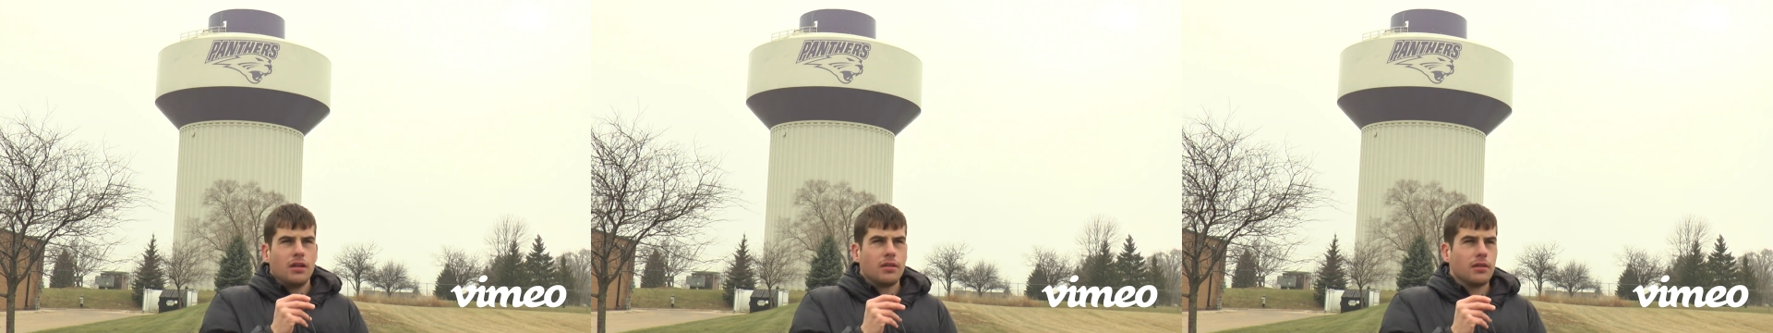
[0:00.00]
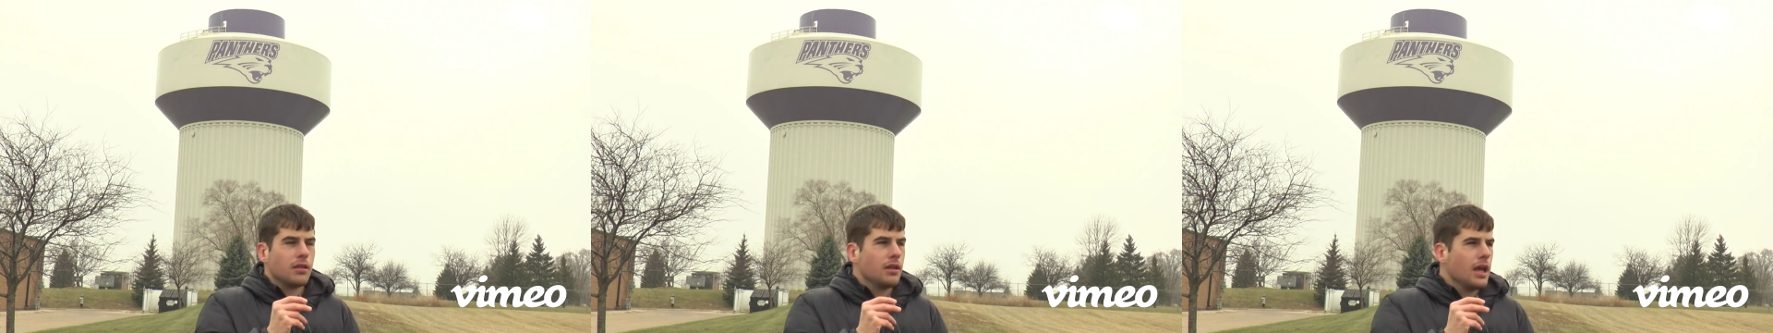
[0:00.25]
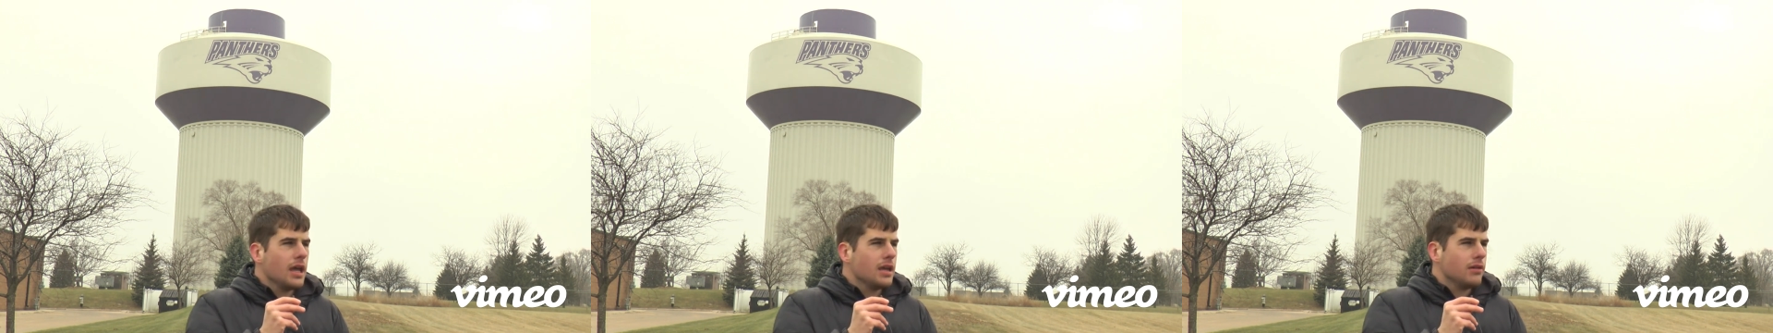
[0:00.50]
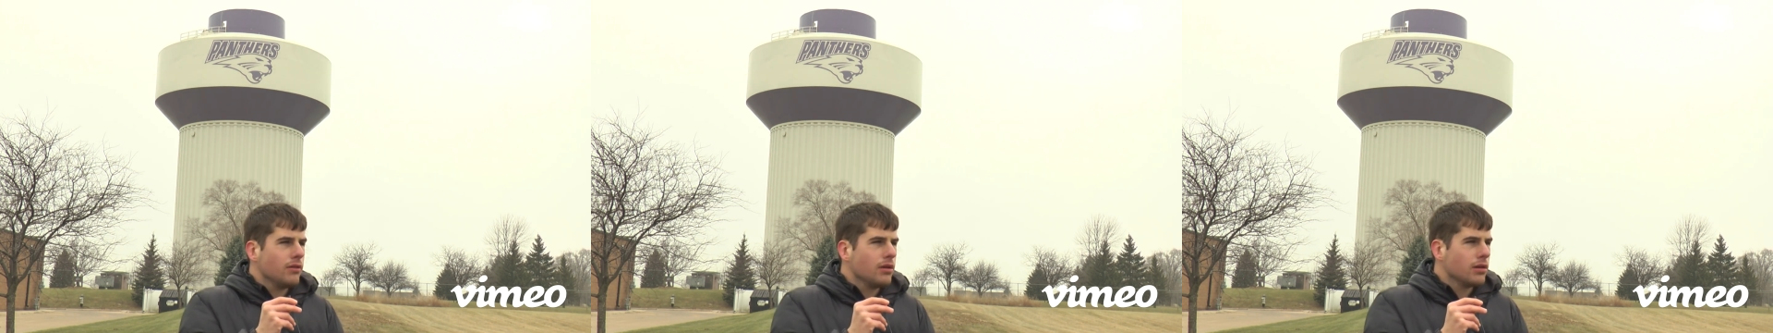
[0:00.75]
So
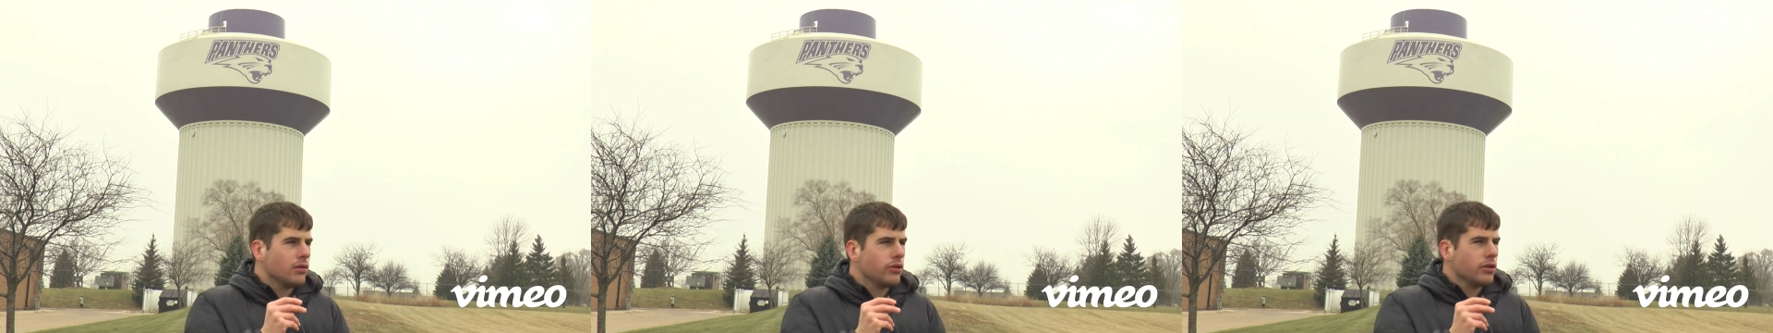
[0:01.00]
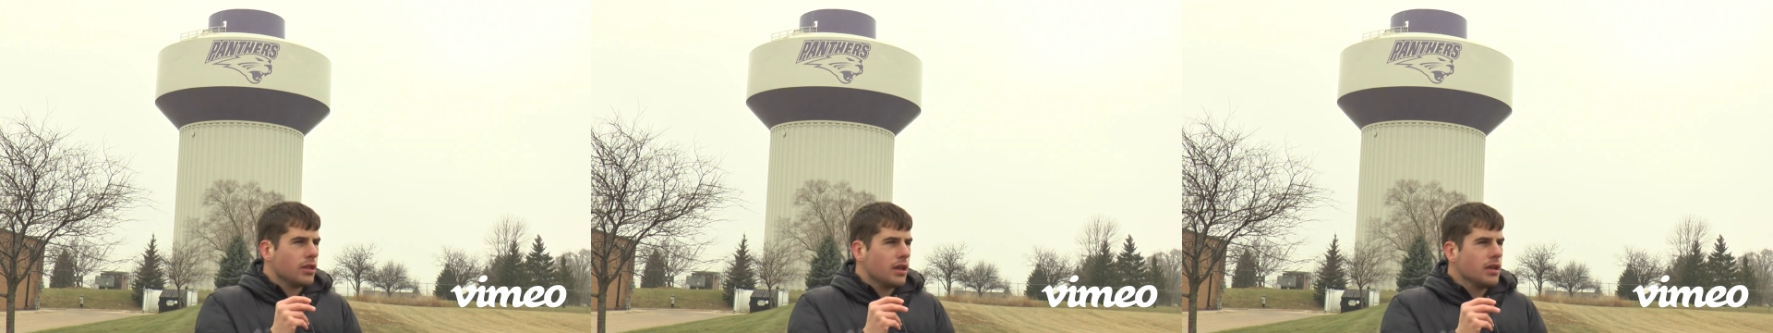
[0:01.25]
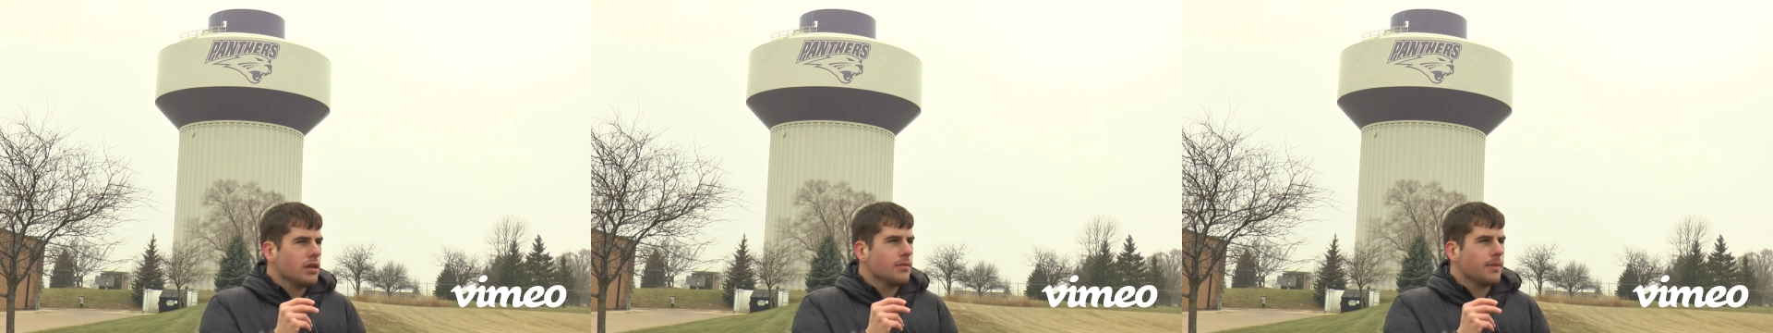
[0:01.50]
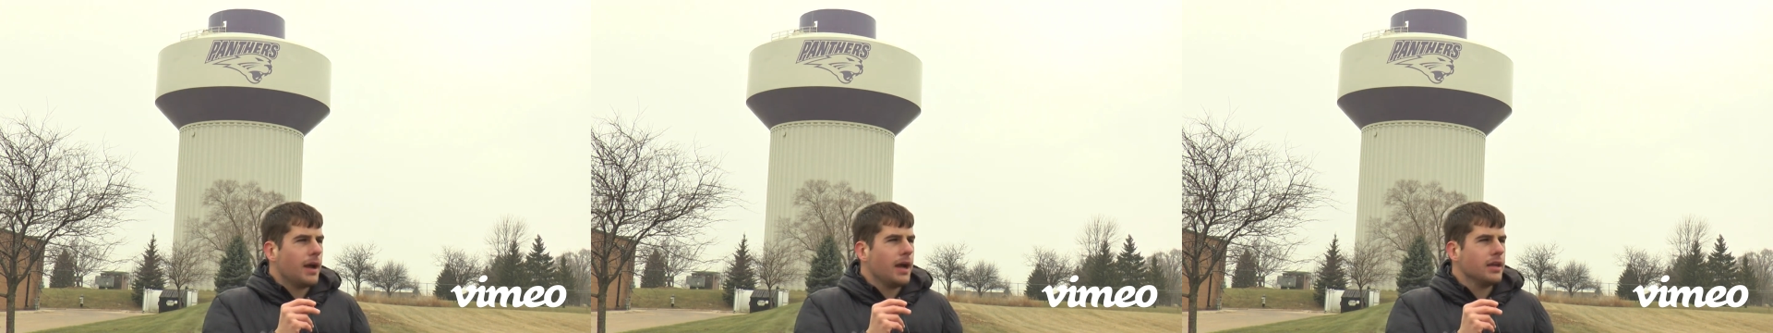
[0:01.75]
today, we are going to take you
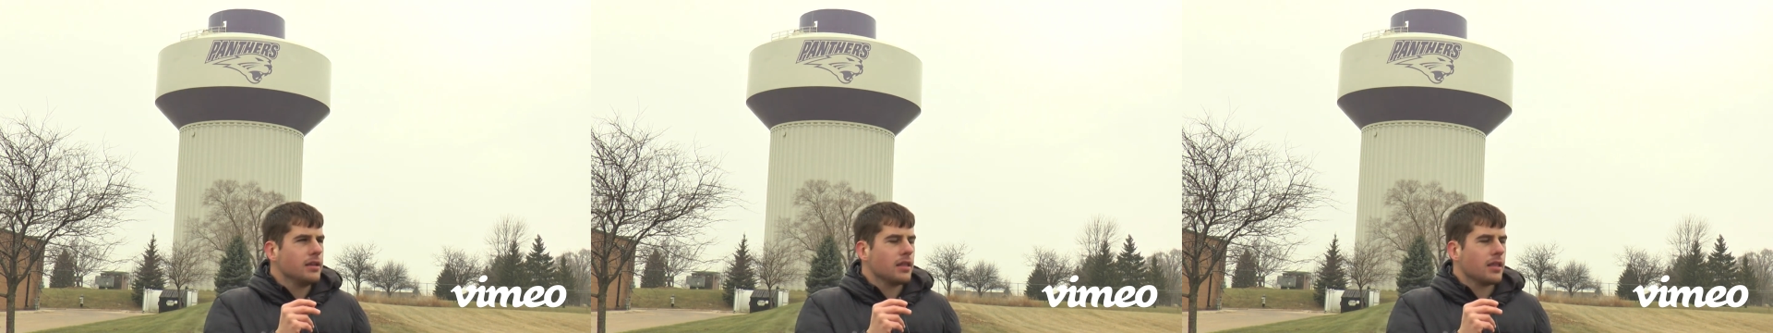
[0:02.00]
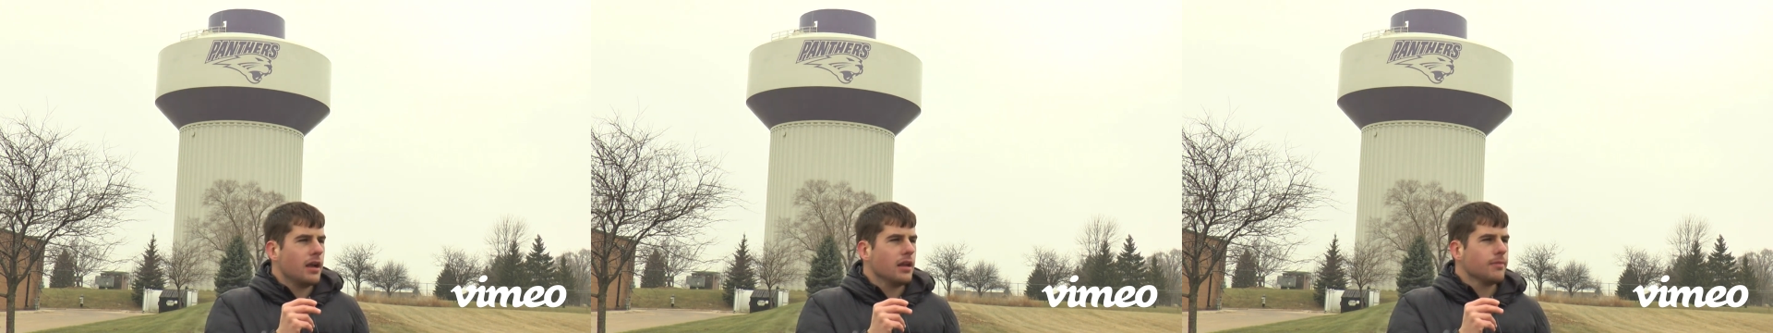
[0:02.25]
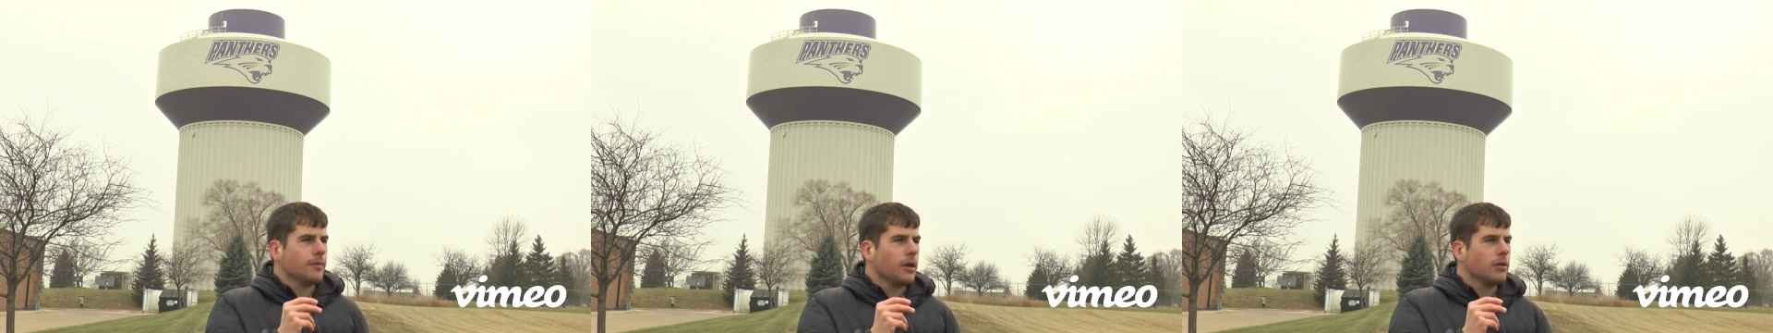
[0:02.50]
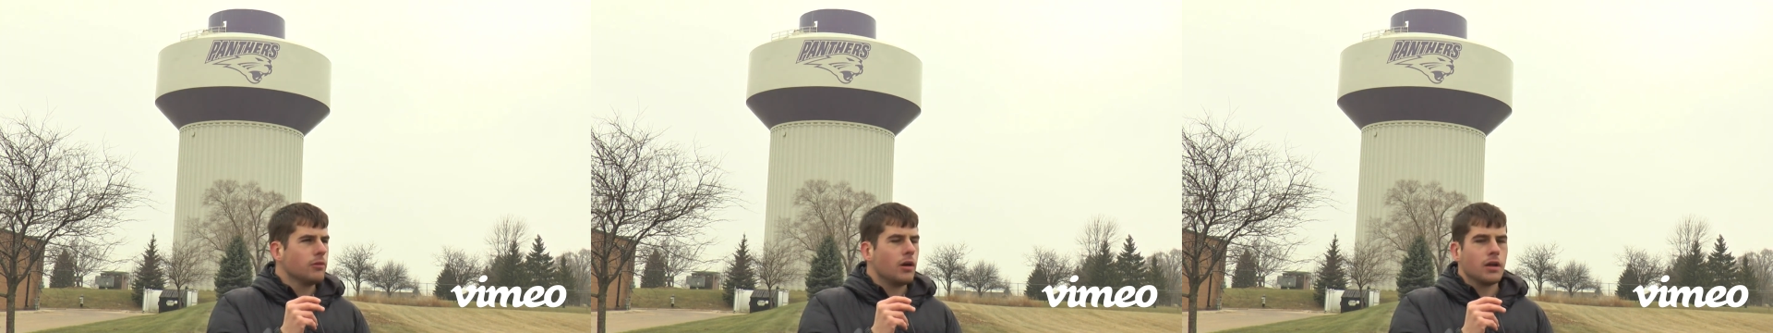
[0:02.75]
behind the science
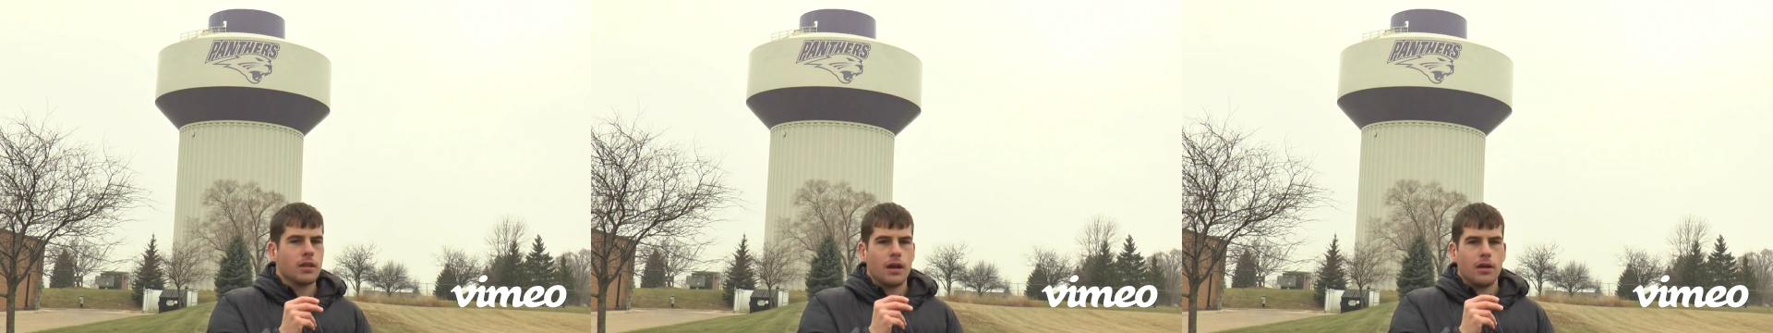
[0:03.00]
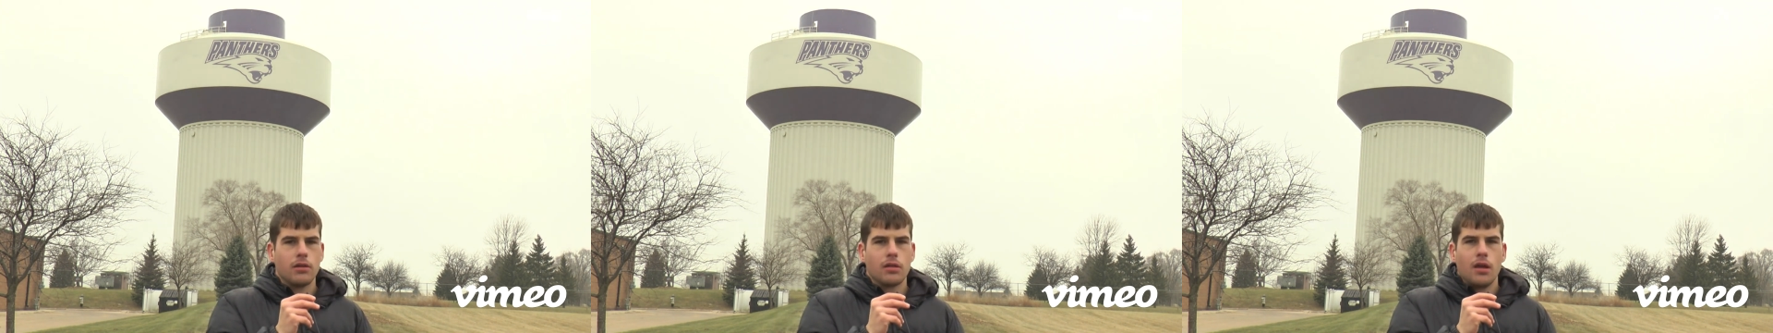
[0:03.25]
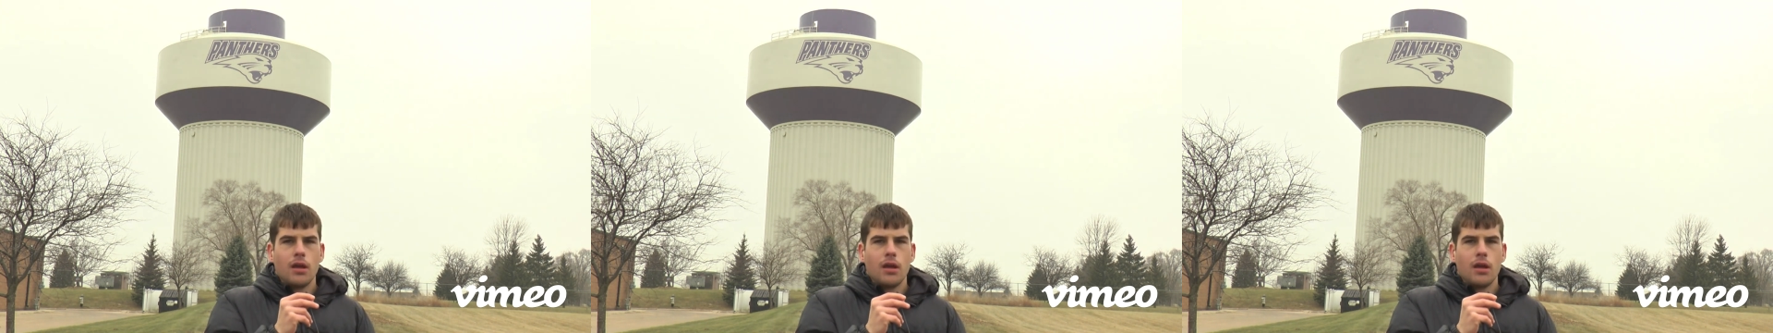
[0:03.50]
behind water towers